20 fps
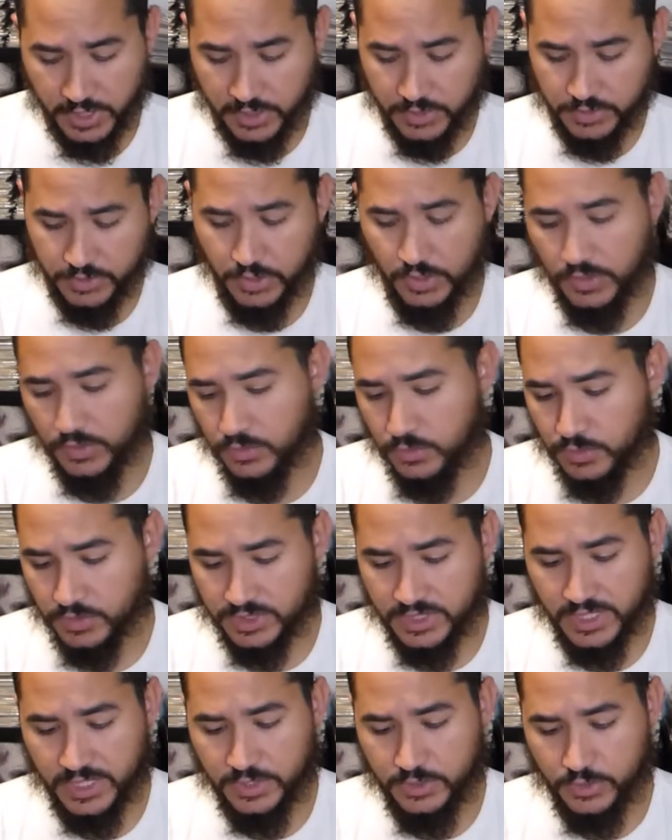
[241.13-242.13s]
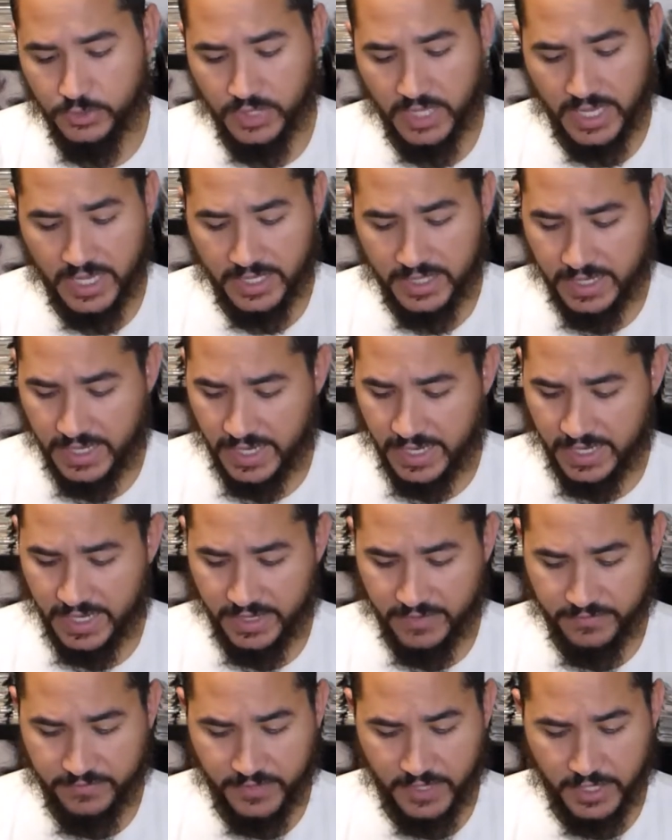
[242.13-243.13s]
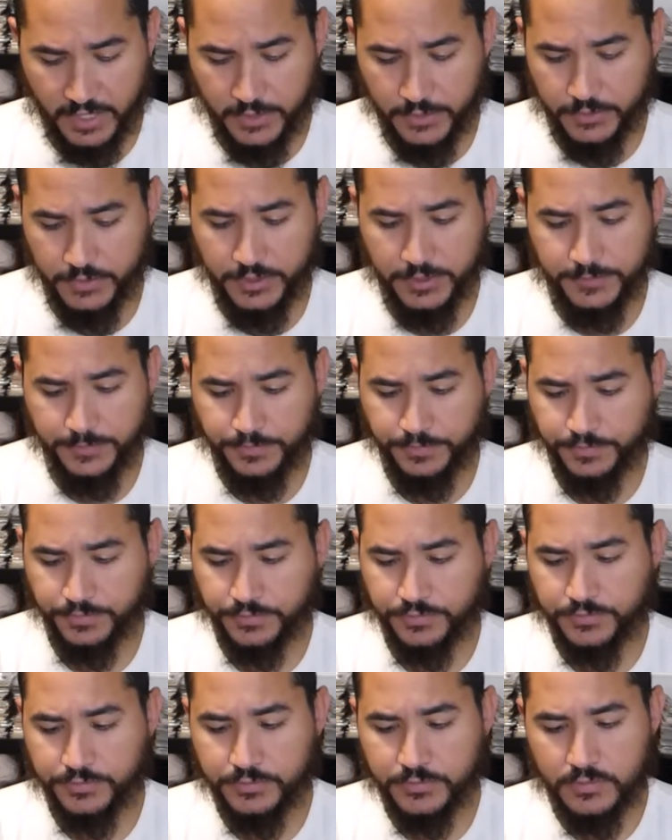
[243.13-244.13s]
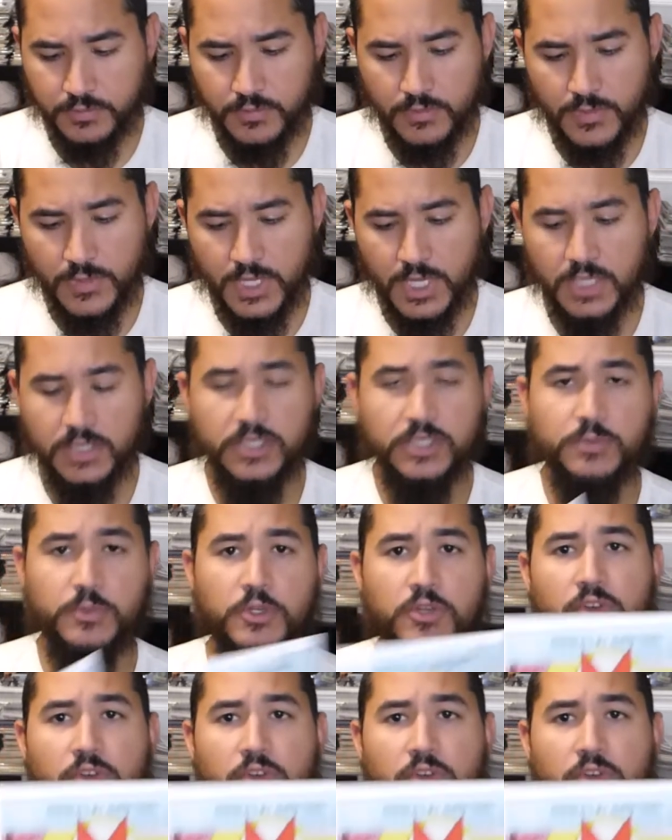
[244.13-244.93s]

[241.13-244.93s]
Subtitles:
So was digging through that, and I found this book